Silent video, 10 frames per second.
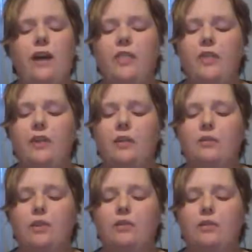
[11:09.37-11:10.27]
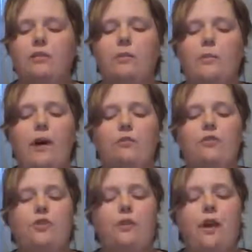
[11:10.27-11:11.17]
I think it only took us about
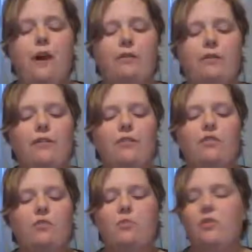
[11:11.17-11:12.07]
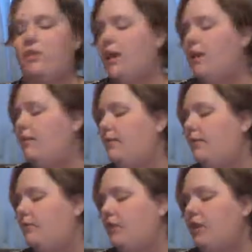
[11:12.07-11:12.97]
2 hours for both kids
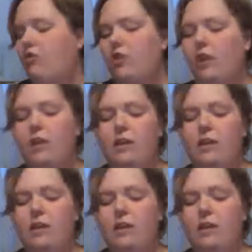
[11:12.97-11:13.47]
to finish it.